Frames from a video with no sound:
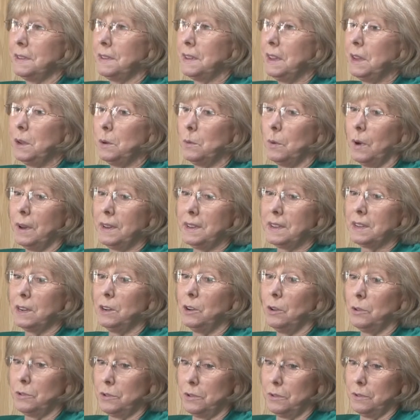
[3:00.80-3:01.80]
see quite a
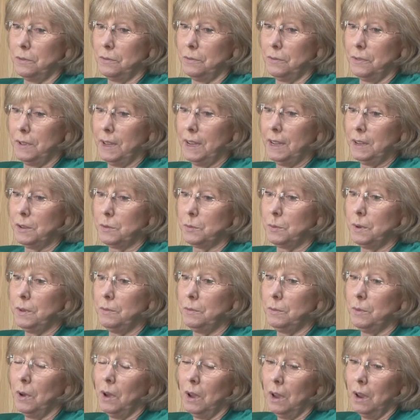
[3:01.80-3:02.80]
lot of things.
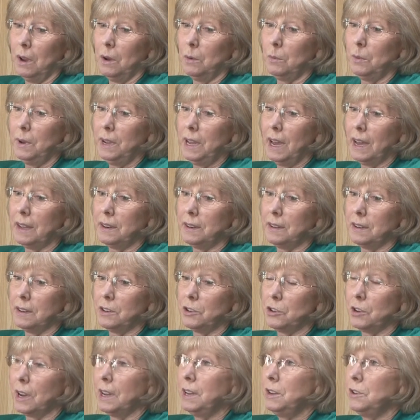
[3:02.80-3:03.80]
We we had a
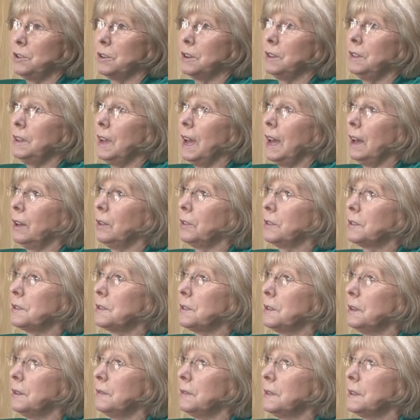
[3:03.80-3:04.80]
change in the health
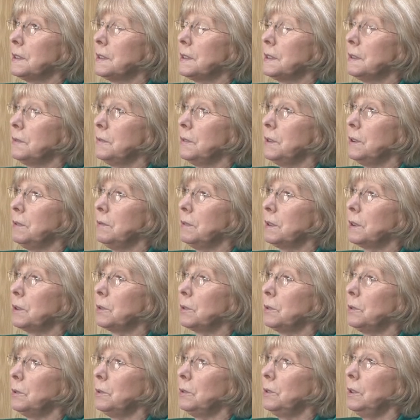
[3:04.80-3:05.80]
service, if you
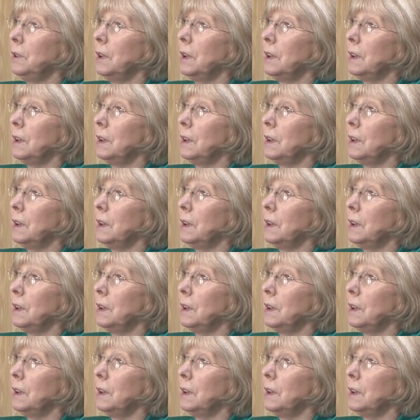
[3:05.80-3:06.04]
recall,